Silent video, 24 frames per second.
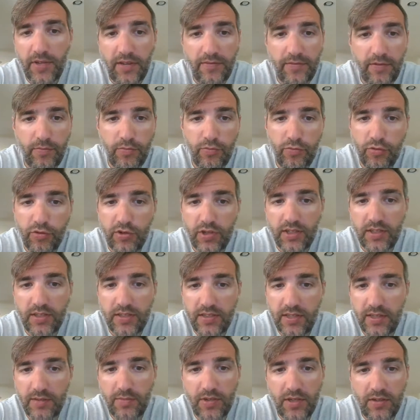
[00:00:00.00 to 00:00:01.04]
I have a morning
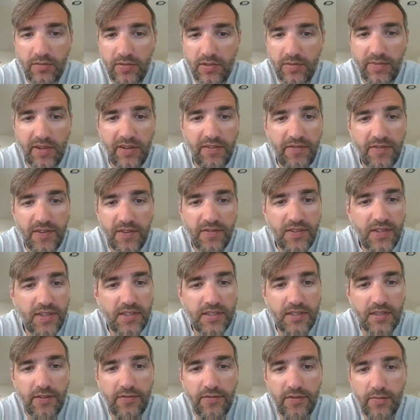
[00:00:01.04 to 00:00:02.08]
segment. It was about
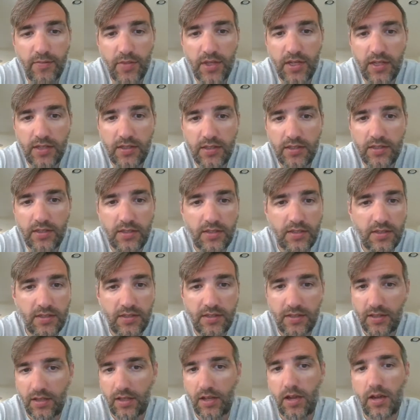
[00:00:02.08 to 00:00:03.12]
57 minutes,
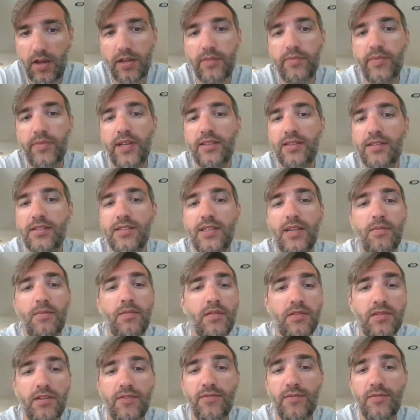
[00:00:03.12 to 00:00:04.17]
just talking about the same
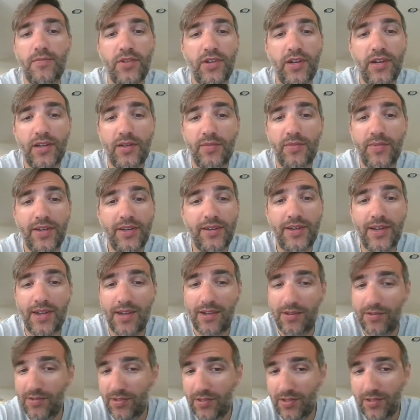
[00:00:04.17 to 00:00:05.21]
stuff I'm talking about
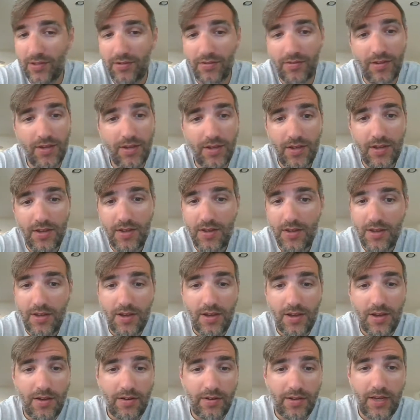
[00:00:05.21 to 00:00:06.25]
now. So
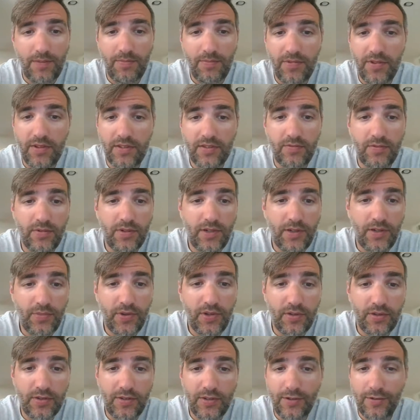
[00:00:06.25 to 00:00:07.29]
I'll keep this one up
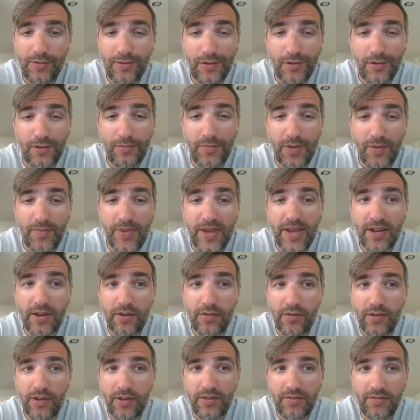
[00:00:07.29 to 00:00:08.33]
here too, and I'll be
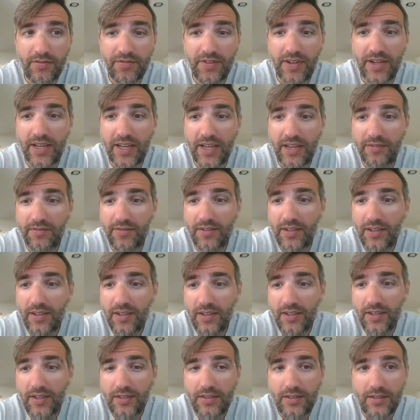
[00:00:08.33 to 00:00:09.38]
back on at 5
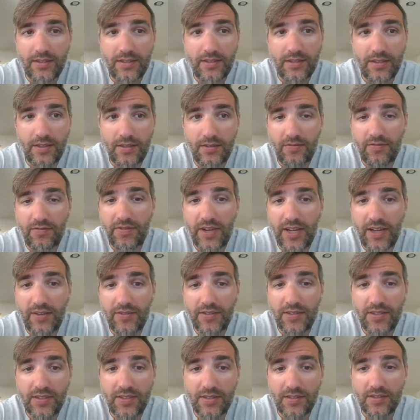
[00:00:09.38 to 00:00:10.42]

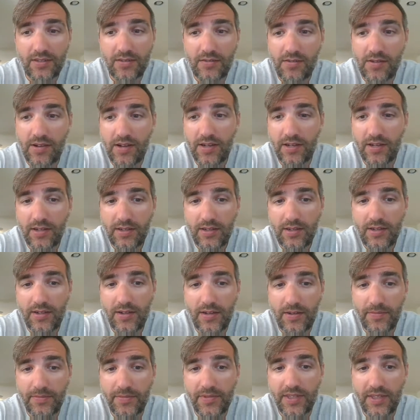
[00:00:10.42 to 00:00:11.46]
and 6 o'clock
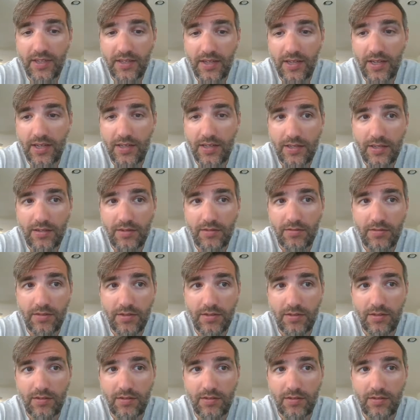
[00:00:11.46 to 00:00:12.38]
tonight too.